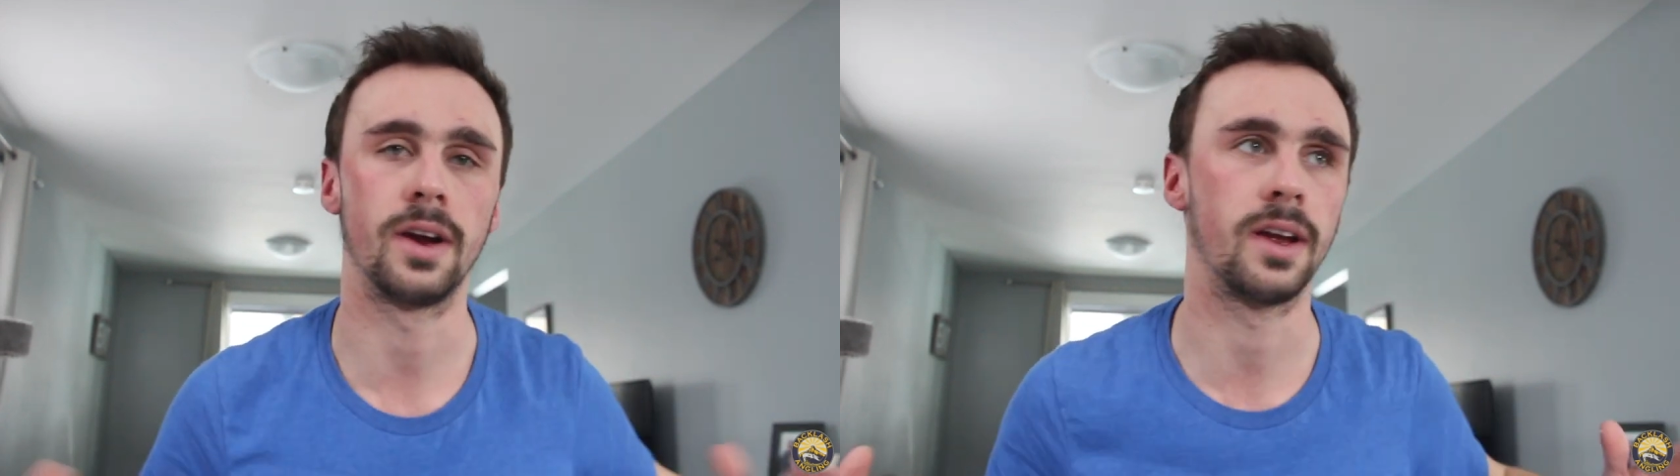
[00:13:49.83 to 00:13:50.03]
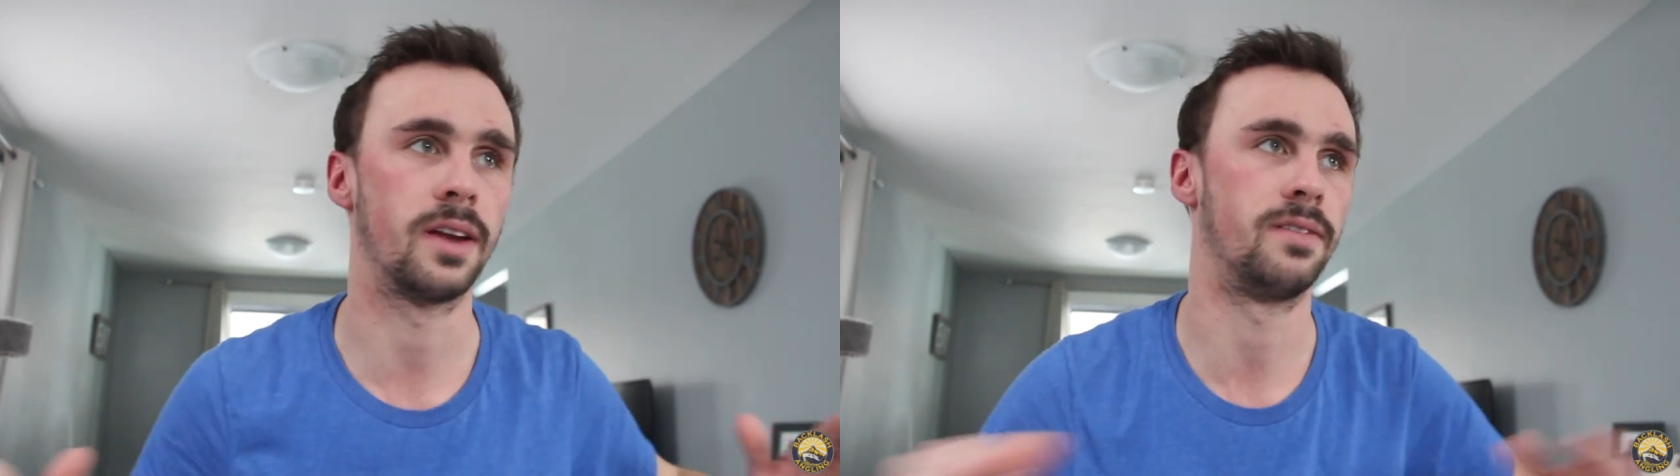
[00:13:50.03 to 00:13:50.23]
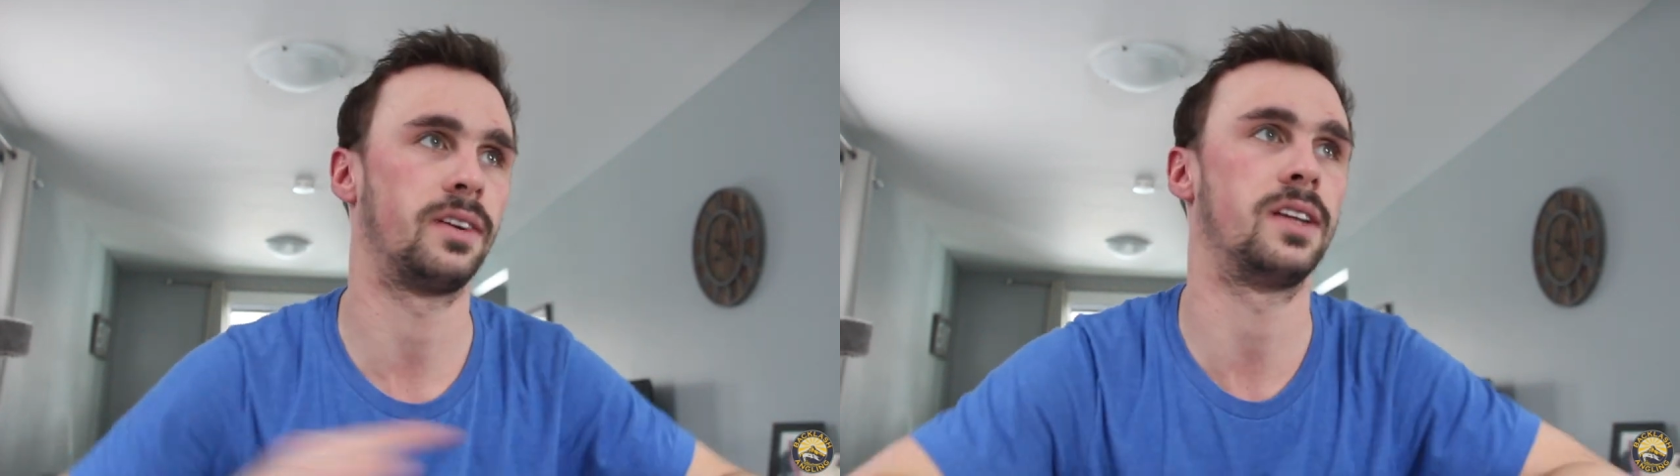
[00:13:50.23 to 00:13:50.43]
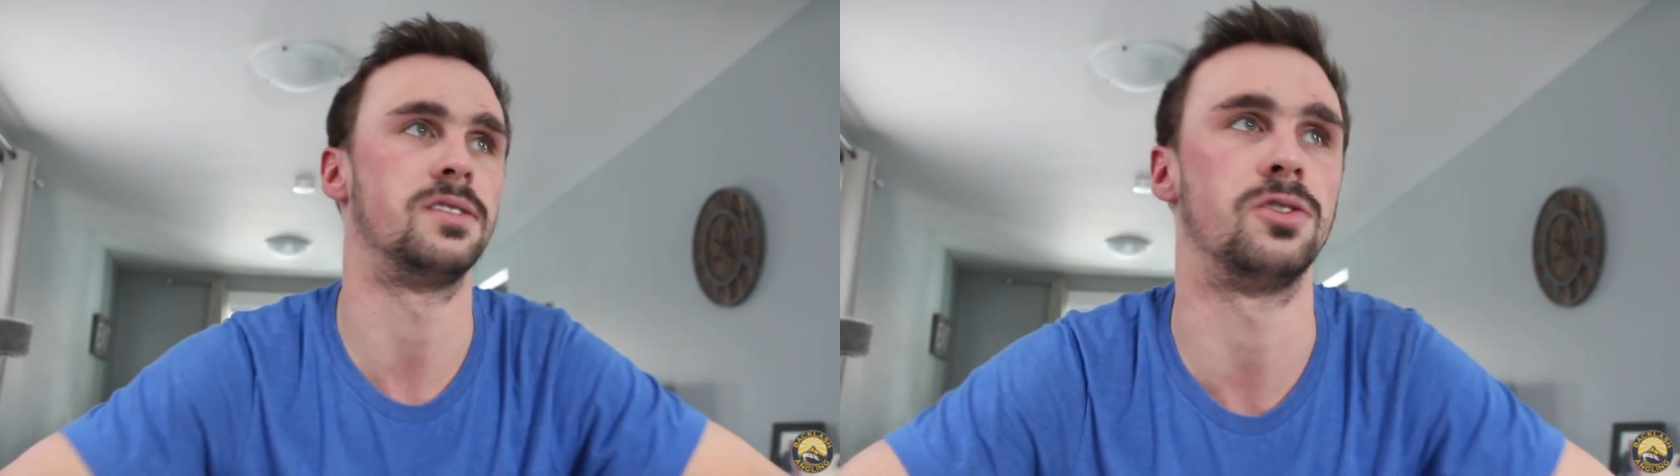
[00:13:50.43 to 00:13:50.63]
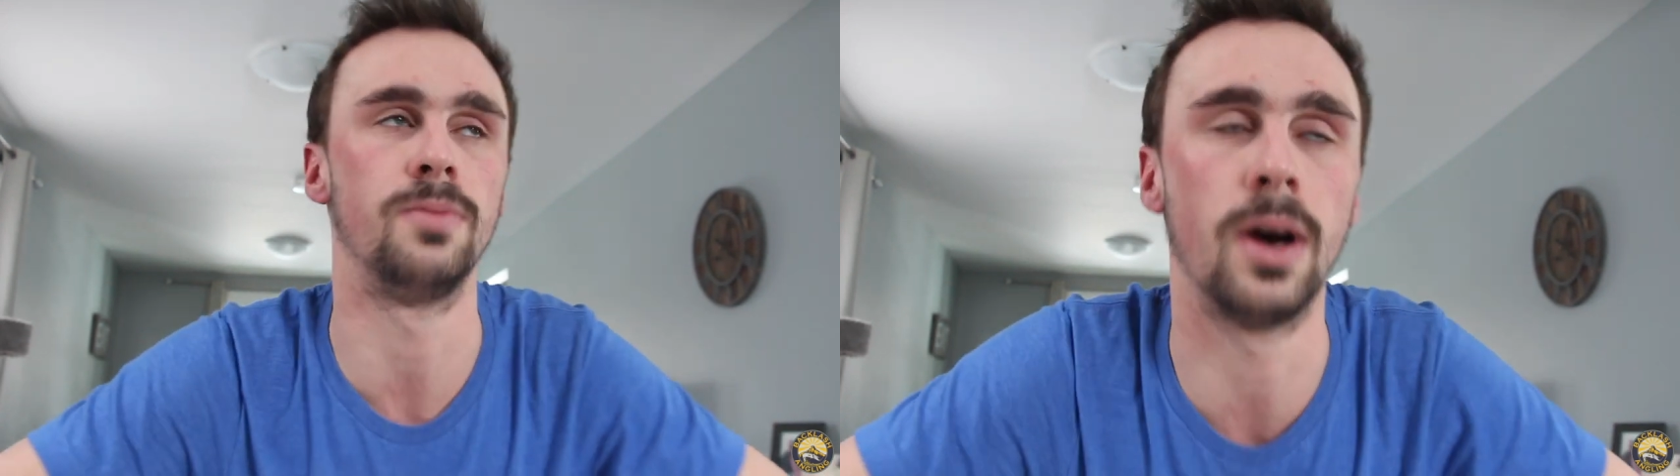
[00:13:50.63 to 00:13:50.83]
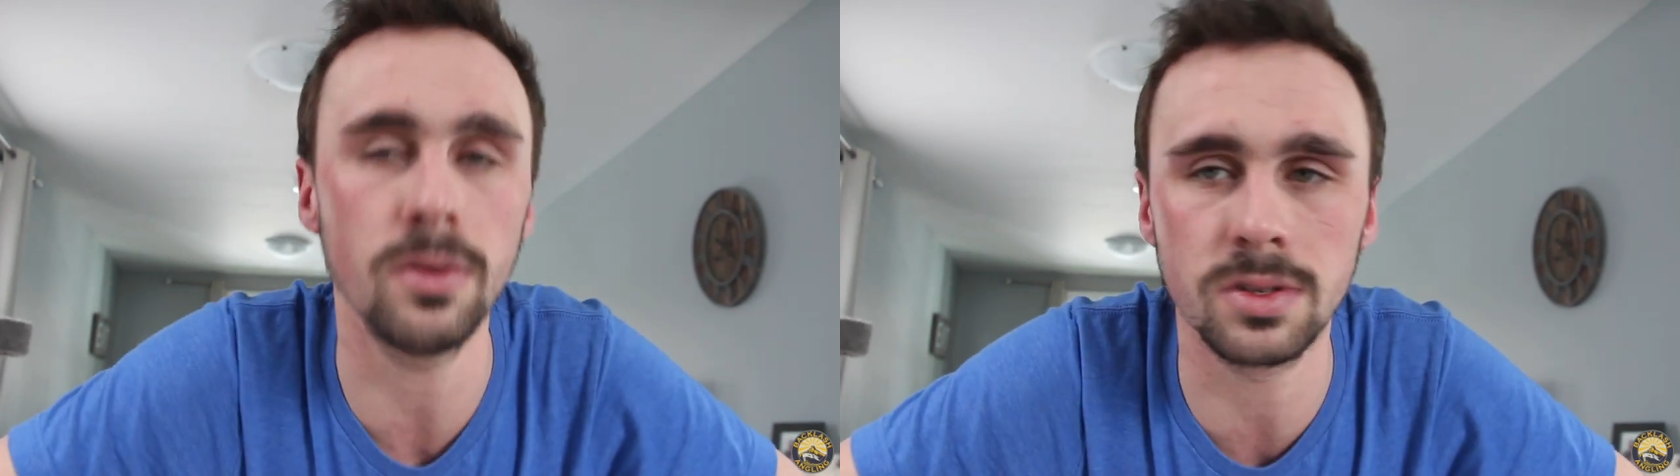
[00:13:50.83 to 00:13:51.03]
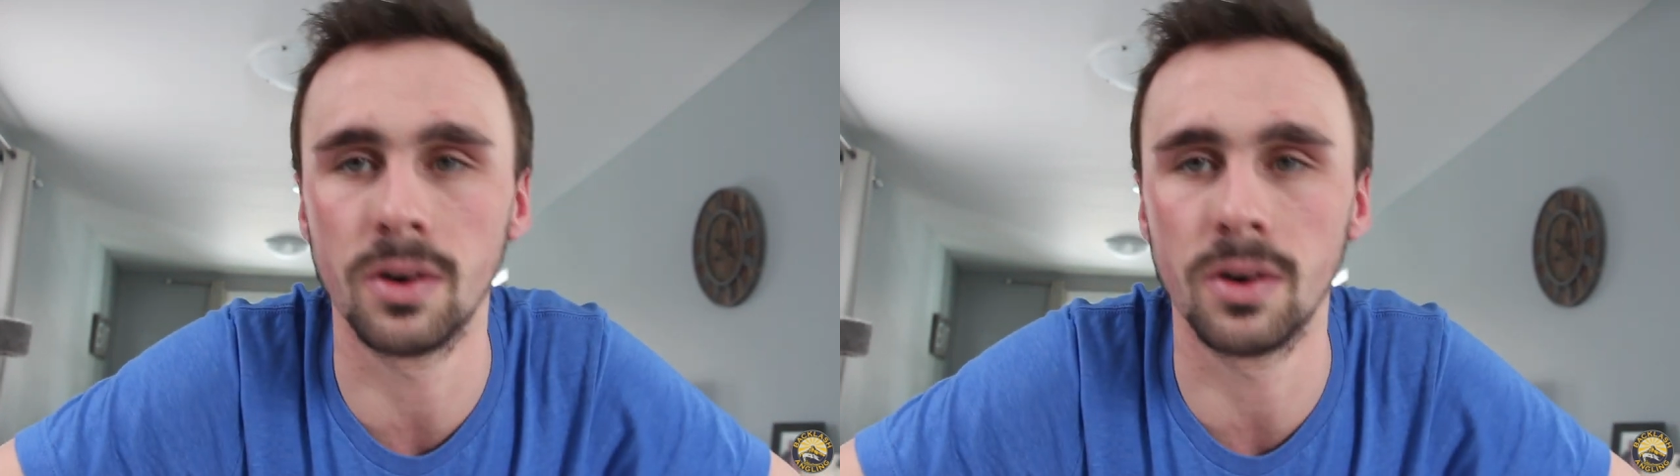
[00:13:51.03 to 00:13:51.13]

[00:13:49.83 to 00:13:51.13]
it, it can zoom out.